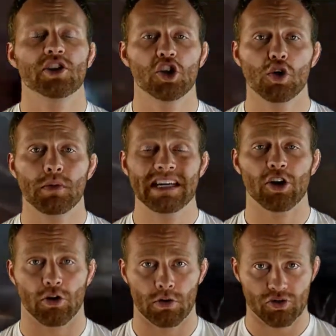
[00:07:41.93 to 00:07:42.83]
Doom
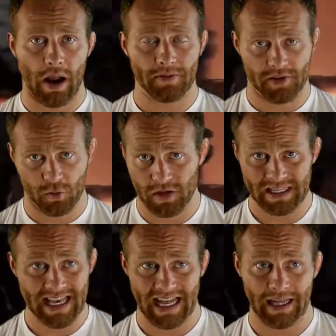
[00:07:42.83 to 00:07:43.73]
Eternal drops on the
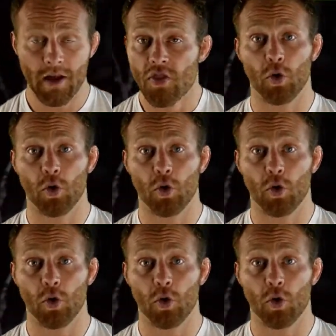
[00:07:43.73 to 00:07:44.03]
22nd. The